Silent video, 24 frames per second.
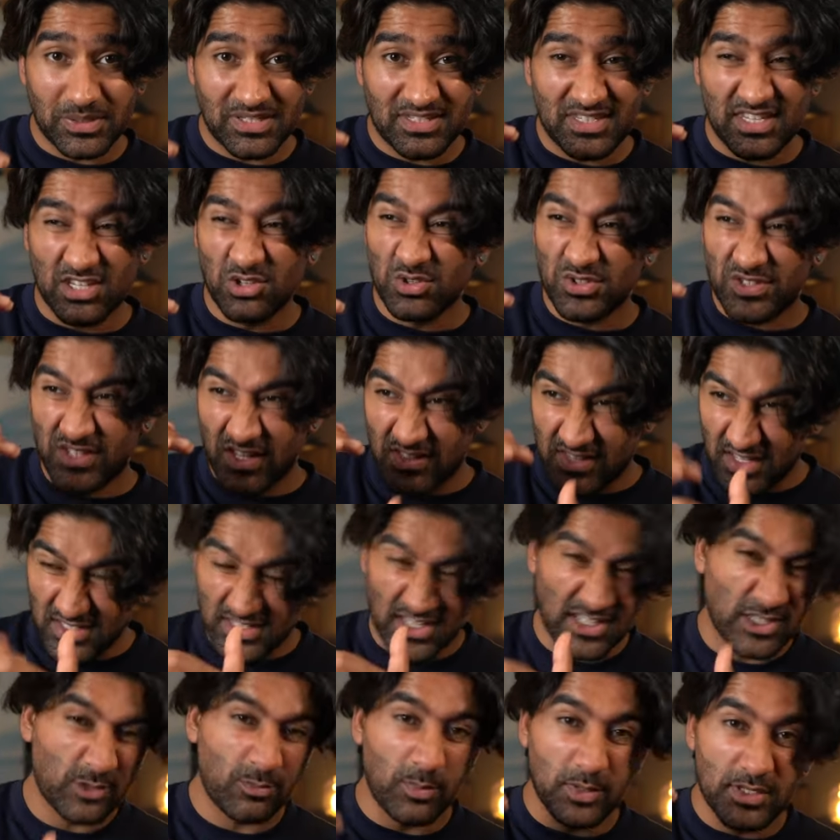a skill set that's
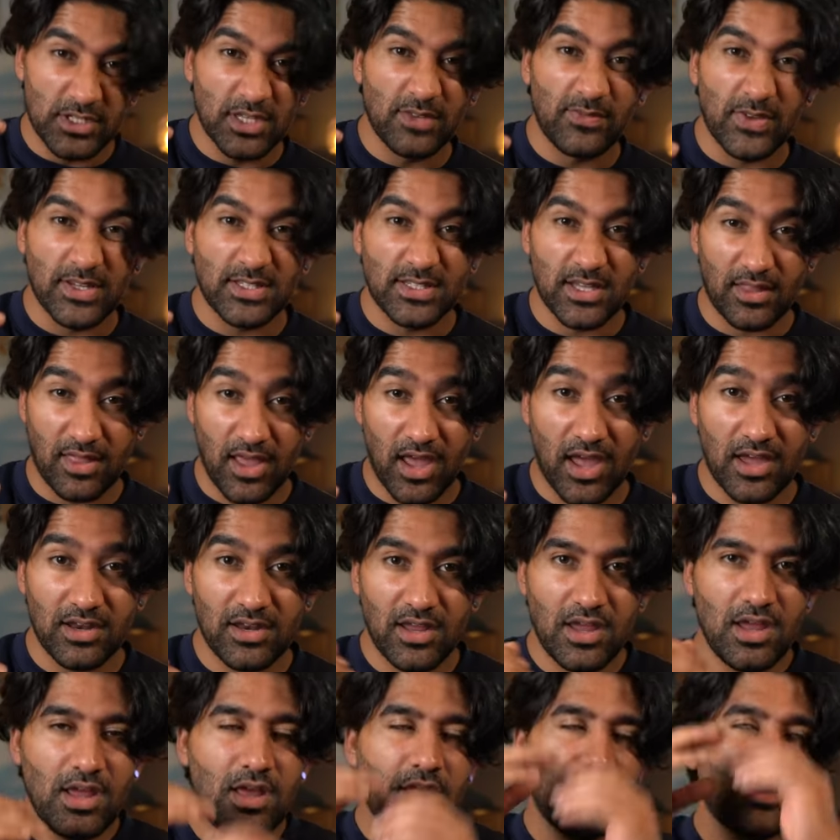like specific to
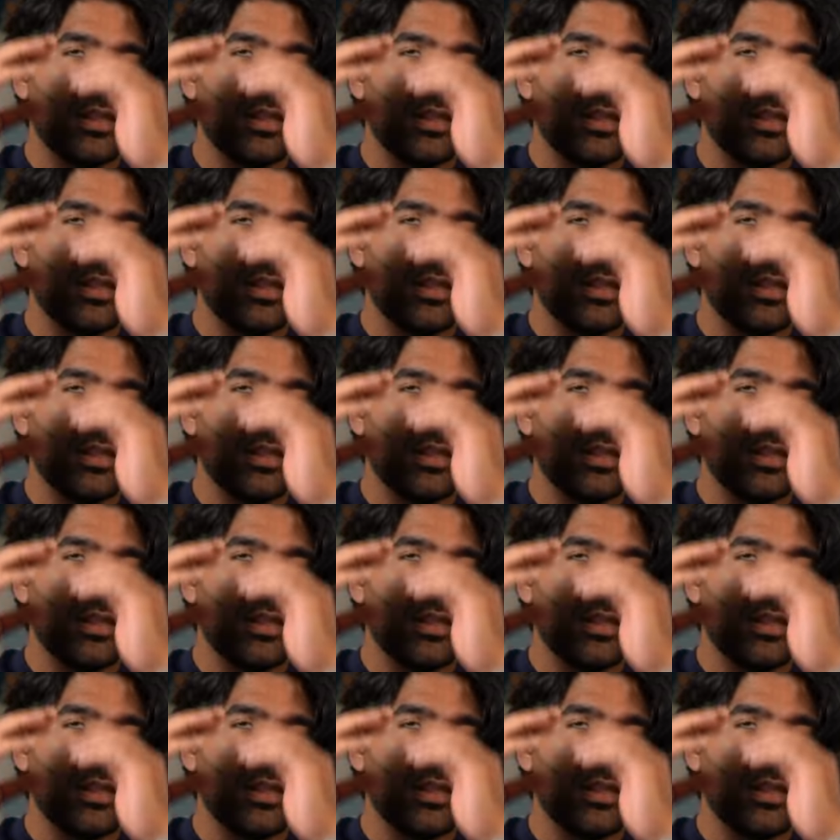that,